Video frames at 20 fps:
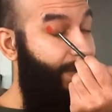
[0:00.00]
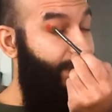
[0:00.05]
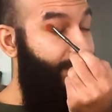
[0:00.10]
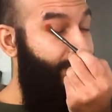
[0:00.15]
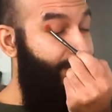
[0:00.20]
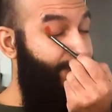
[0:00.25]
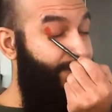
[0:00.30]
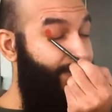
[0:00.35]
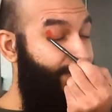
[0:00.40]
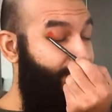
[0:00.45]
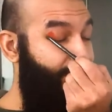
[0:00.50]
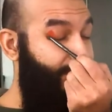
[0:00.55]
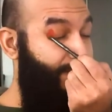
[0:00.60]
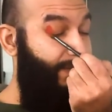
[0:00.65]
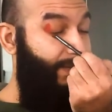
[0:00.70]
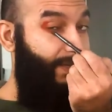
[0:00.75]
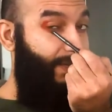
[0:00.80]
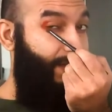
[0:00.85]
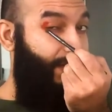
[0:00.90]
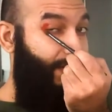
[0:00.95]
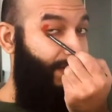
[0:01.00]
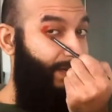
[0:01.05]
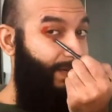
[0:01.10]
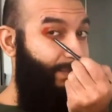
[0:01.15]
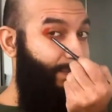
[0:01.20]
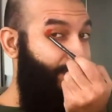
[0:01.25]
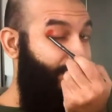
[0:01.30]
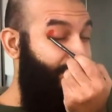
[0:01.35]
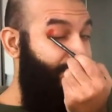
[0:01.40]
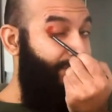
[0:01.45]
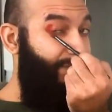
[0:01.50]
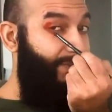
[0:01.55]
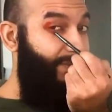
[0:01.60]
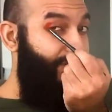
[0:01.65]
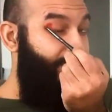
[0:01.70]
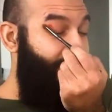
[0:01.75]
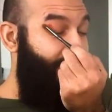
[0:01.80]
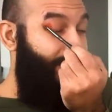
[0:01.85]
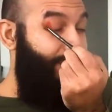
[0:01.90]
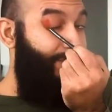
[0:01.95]
as my
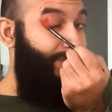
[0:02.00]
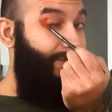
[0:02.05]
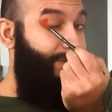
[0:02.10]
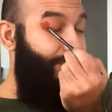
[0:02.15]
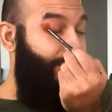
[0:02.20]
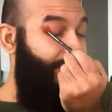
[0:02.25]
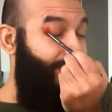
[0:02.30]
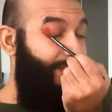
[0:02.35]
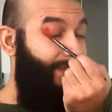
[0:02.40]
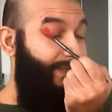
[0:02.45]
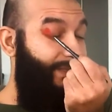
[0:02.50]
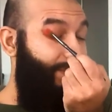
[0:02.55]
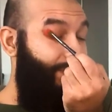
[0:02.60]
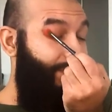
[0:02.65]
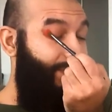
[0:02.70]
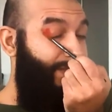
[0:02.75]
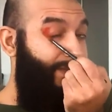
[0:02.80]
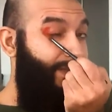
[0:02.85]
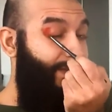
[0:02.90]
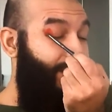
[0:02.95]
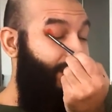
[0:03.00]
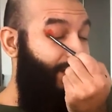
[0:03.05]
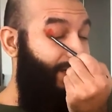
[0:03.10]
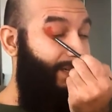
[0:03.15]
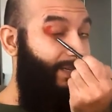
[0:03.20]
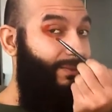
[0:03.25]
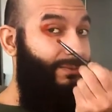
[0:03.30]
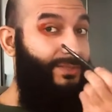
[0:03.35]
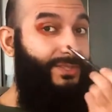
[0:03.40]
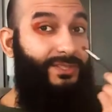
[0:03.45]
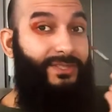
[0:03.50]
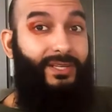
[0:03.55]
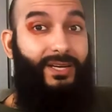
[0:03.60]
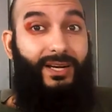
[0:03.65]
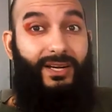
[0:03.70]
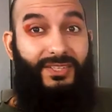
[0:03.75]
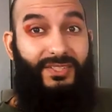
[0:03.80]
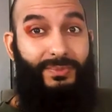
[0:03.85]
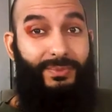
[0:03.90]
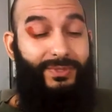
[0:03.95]
first memory waking up was in the
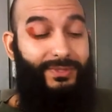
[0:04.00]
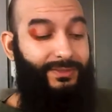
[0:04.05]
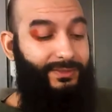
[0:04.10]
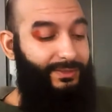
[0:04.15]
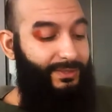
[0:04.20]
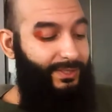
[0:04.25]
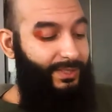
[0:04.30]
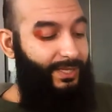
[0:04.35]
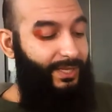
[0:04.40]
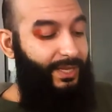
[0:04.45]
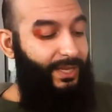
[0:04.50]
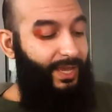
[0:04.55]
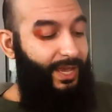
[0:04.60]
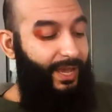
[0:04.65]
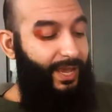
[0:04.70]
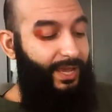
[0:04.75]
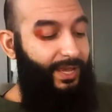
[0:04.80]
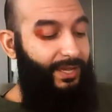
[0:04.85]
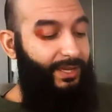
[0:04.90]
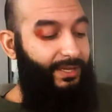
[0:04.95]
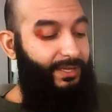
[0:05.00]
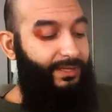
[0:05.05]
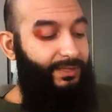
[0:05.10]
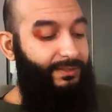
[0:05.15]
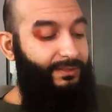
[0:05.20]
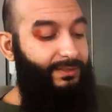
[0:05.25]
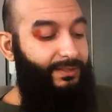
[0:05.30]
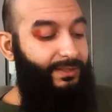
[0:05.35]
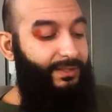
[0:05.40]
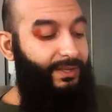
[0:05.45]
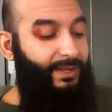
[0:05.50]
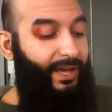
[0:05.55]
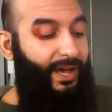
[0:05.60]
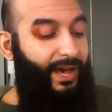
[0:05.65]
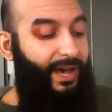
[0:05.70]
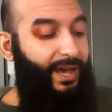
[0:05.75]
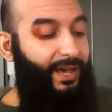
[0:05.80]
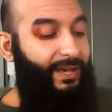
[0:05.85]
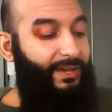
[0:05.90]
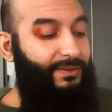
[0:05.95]
hospital. And
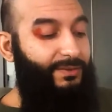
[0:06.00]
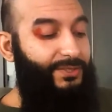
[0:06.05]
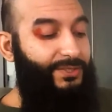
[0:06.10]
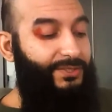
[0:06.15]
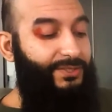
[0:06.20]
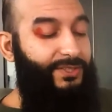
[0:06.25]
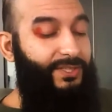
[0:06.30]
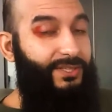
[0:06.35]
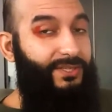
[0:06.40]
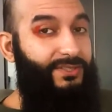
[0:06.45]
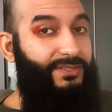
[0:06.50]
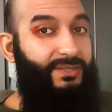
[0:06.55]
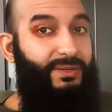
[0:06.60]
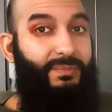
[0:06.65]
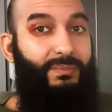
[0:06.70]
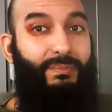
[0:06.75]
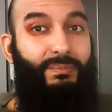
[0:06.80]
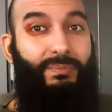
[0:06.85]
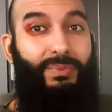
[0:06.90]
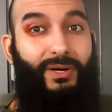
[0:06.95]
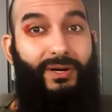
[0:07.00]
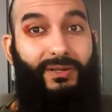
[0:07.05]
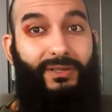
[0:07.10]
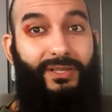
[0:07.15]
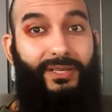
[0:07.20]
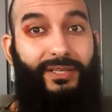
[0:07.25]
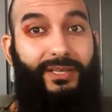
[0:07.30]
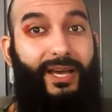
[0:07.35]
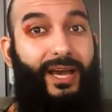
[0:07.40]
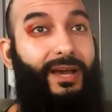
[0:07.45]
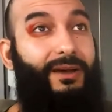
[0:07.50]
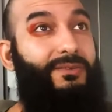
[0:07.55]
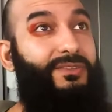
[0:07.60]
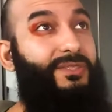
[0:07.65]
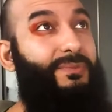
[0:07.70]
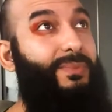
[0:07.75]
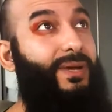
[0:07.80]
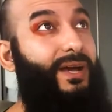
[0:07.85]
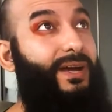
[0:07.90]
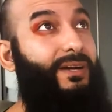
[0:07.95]
I was just bawling. I was
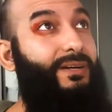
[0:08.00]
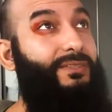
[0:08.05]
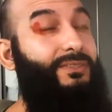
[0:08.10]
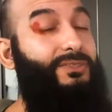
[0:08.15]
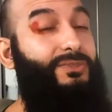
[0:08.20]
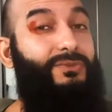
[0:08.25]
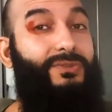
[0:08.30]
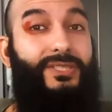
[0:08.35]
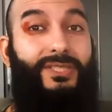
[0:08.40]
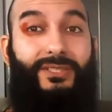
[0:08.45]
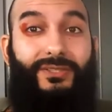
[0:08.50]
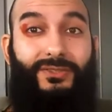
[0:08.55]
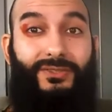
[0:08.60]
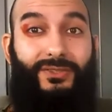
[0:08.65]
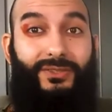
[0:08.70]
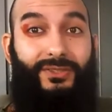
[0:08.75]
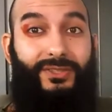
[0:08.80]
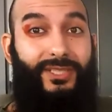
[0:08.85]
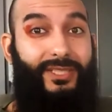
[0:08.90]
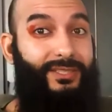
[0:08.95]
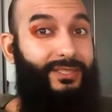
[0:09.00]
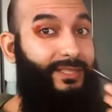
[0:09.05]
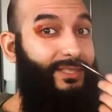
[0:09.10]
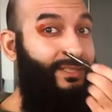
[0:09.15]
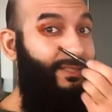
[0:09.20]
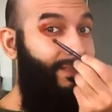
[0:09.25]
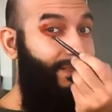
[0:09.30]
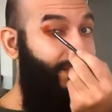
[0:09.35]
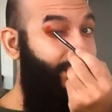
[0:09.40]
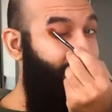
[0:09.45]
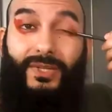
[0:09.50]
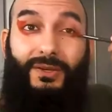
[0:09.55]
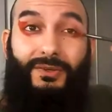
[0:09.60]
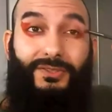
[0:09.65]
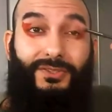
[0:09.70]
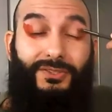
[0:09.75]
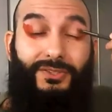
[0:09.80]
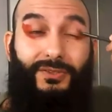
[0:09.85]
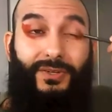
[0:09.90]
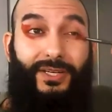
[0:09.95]
about 3 years old, I think. I was
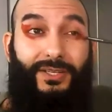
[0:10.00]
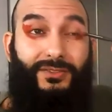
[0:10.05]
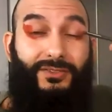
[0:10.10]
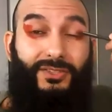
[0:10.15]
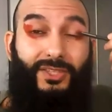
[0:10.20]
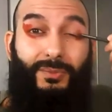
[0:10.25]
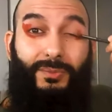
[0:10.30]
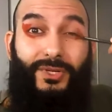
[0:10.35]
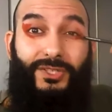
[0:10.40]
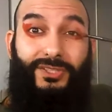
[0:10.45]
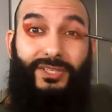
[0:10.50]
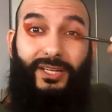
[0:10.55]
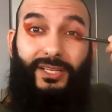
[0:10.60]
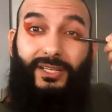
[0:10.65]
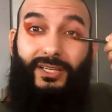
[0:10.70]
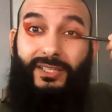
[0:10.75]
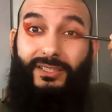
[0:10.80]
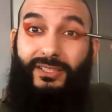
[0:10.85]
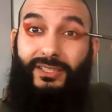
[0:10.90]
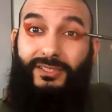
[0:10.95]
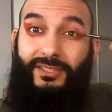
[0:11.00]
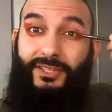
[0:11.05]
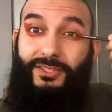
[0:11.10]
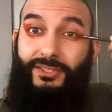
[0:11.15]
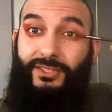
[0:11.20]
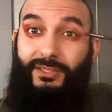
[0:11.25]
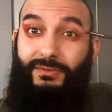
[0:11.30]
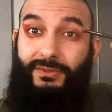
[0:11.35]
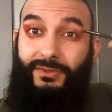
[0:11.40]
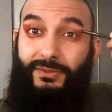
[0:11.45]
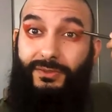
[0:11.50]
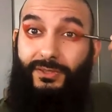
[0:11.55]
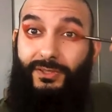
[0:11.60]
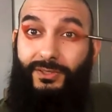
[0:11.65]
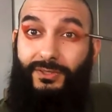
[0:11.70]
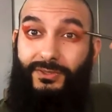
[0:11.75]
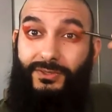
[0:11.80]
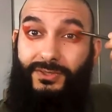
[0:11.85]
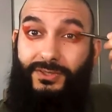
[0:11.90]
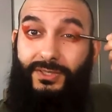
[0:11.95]
just crying so much that I caught the attention of a
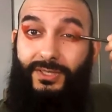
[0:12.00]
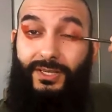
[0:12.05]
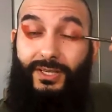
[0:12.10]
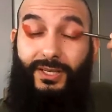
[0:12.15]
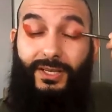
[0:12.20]
nurse.